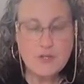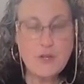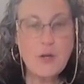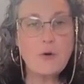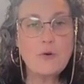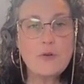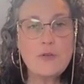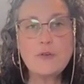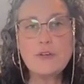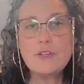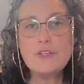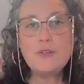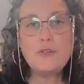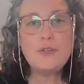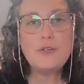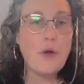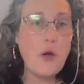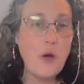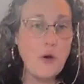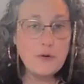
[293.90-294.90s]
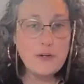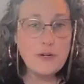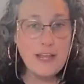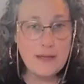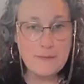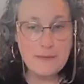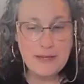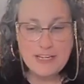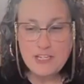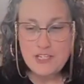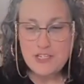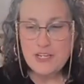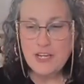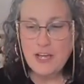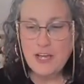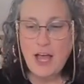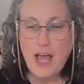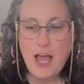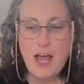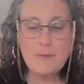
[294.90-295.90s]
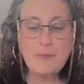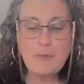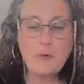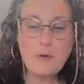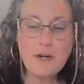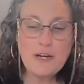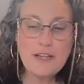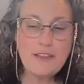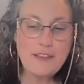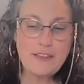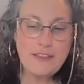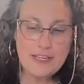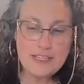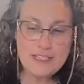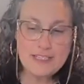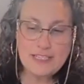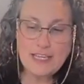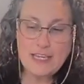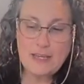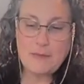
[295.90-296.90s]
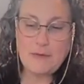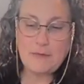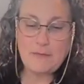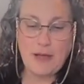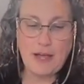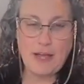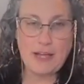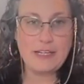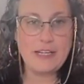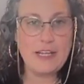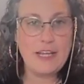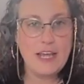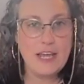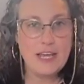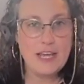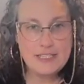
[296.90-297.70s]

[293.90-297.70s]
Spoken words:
No, you can do your own image, but one of the things to keep in mind